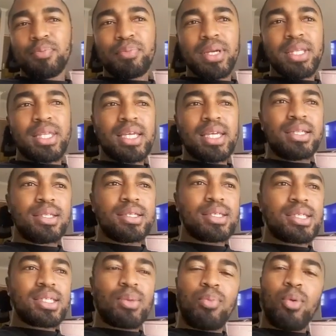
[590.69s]
but
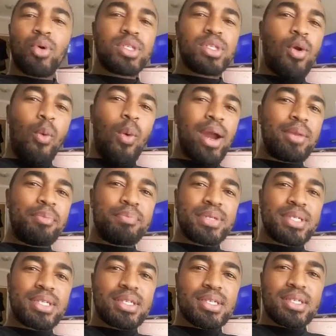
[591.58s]
then supporting
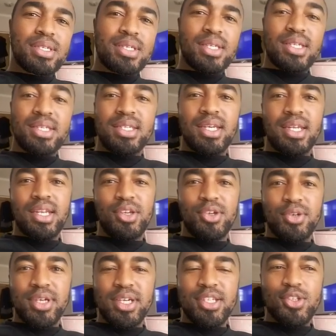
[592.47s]
white businesses and
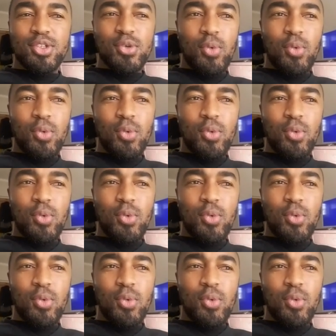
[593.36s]
sending your kids